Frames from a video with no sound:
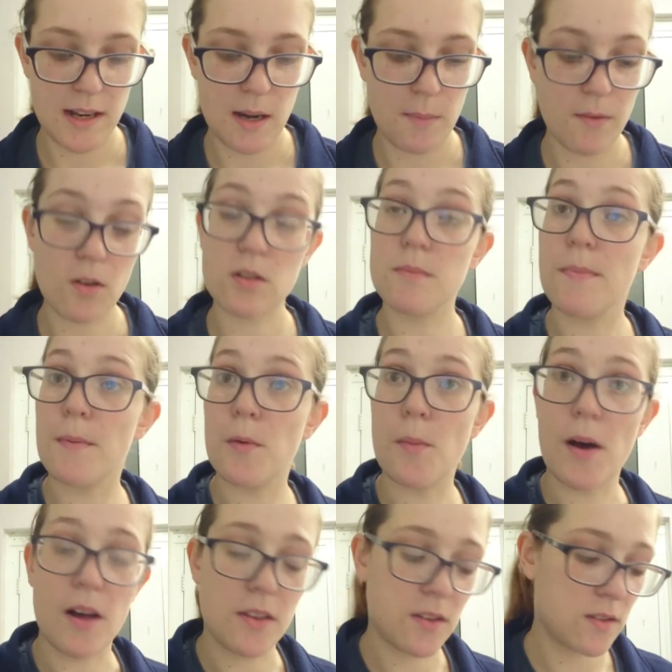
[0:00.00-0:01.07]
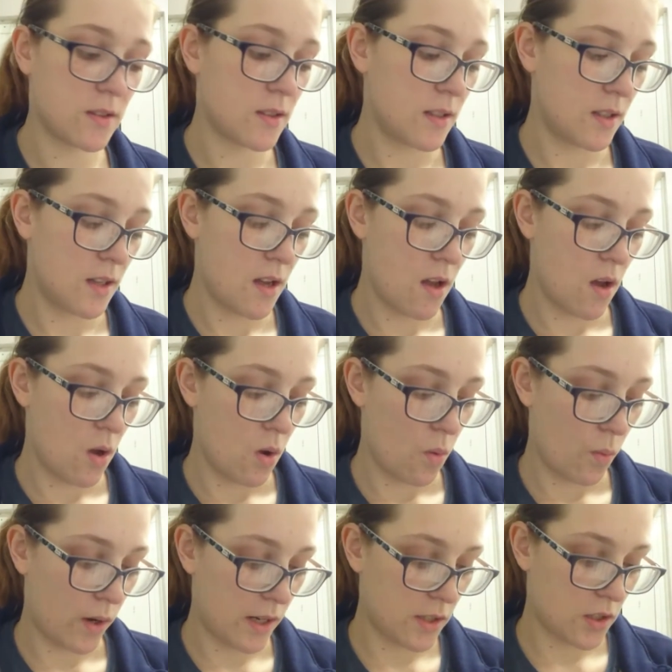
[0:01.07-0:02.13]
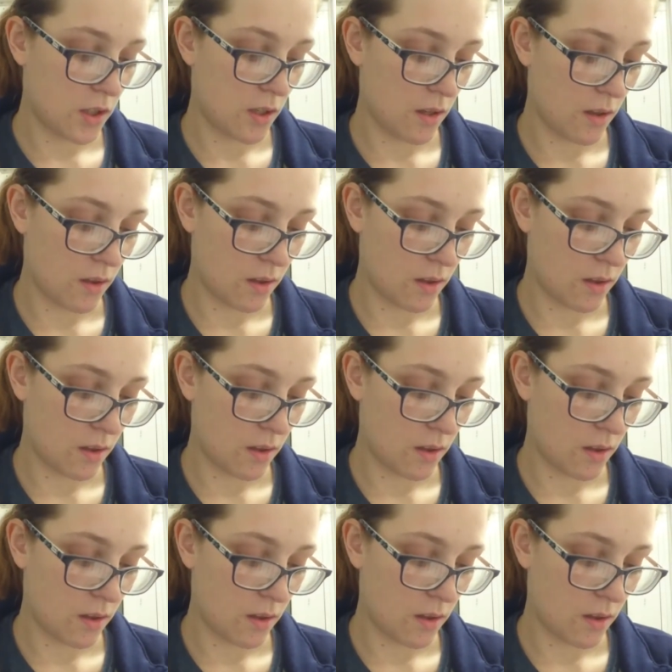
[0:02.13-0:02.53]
And then we've got some bubble baths, which